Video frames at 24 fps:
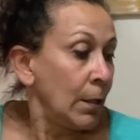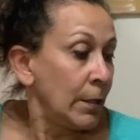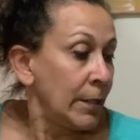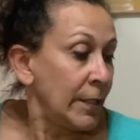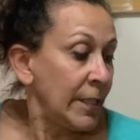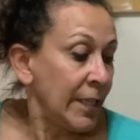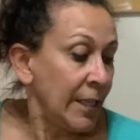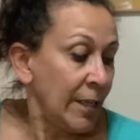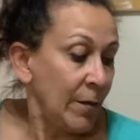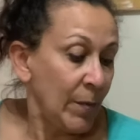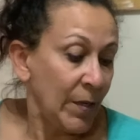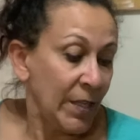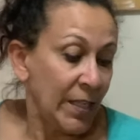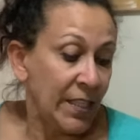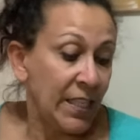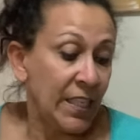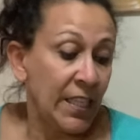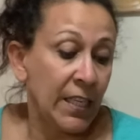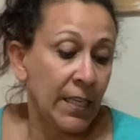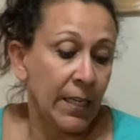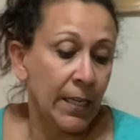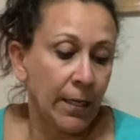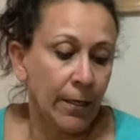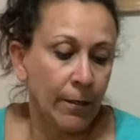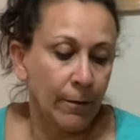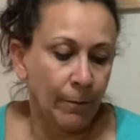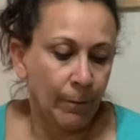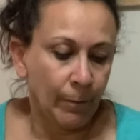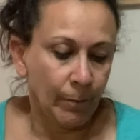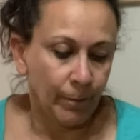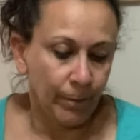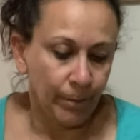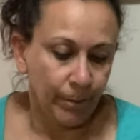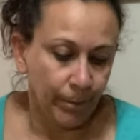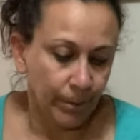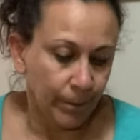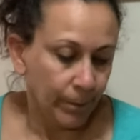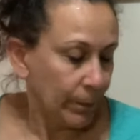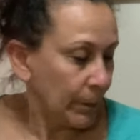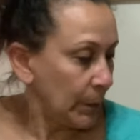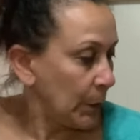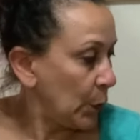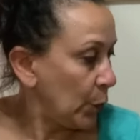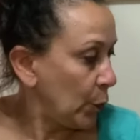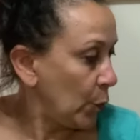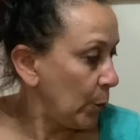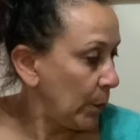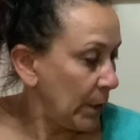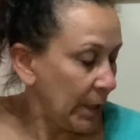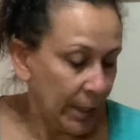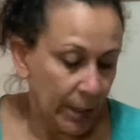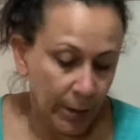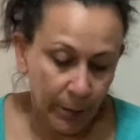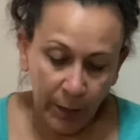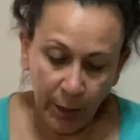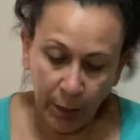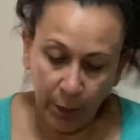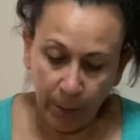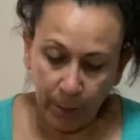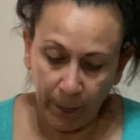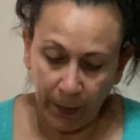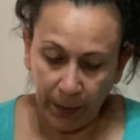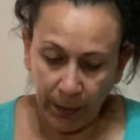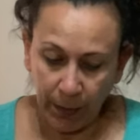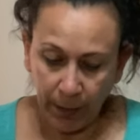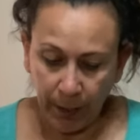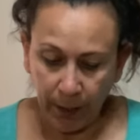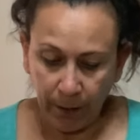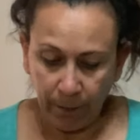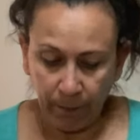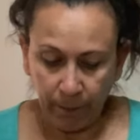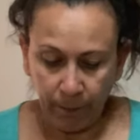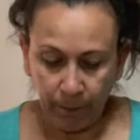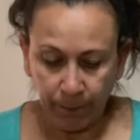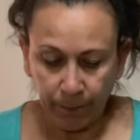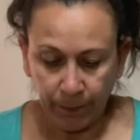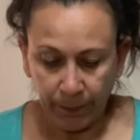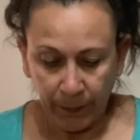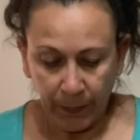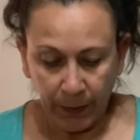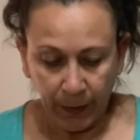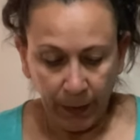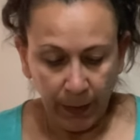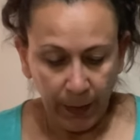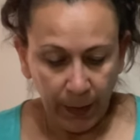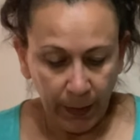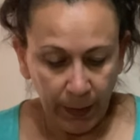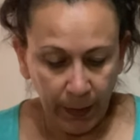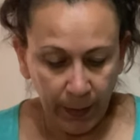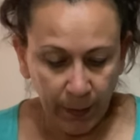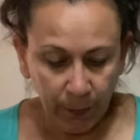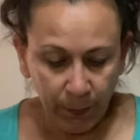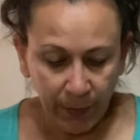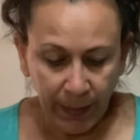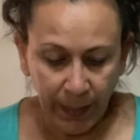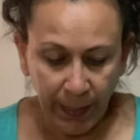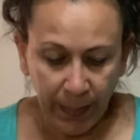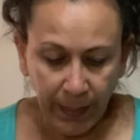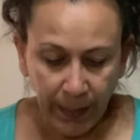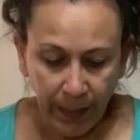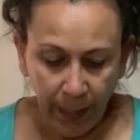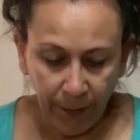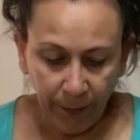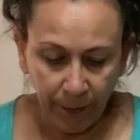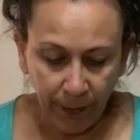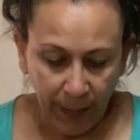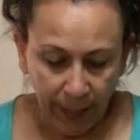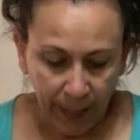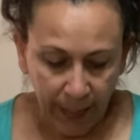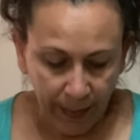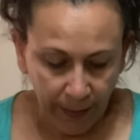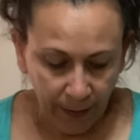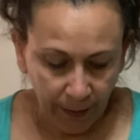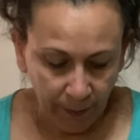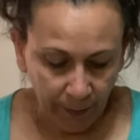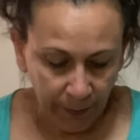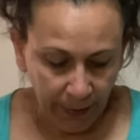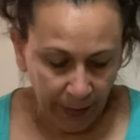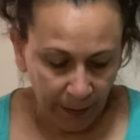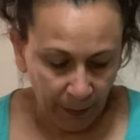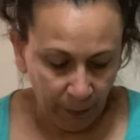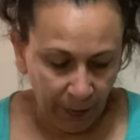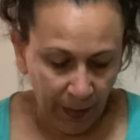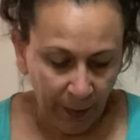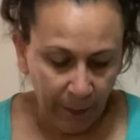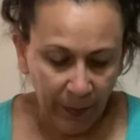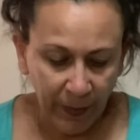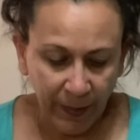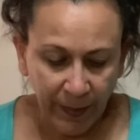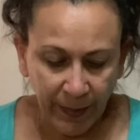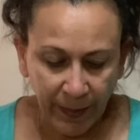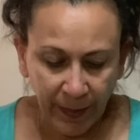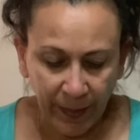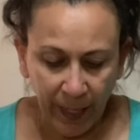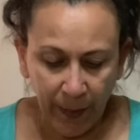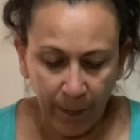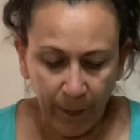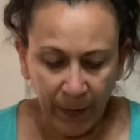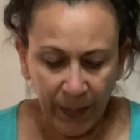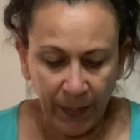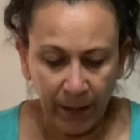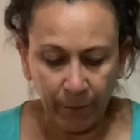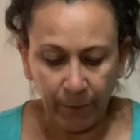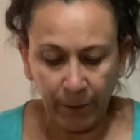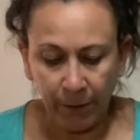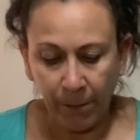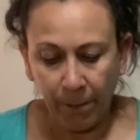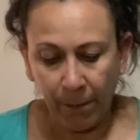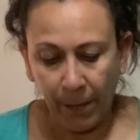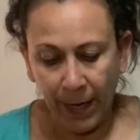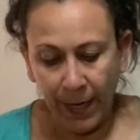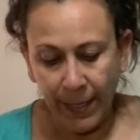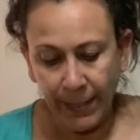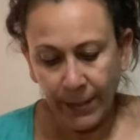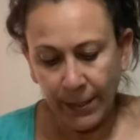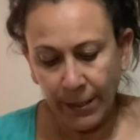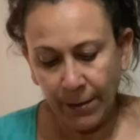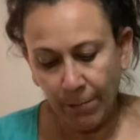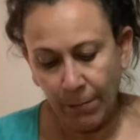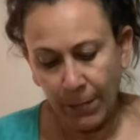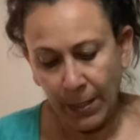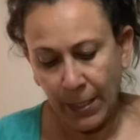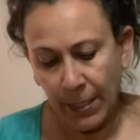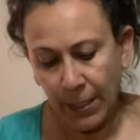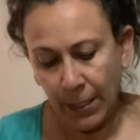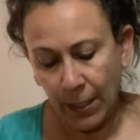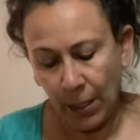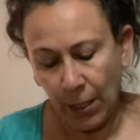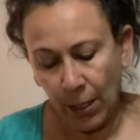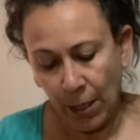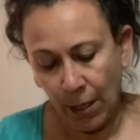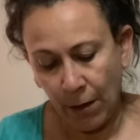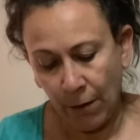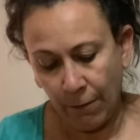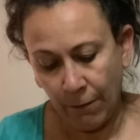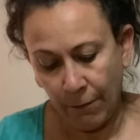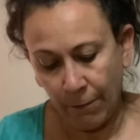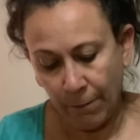TBD, to be determined. This was another item that when I picked it up, it reminded me of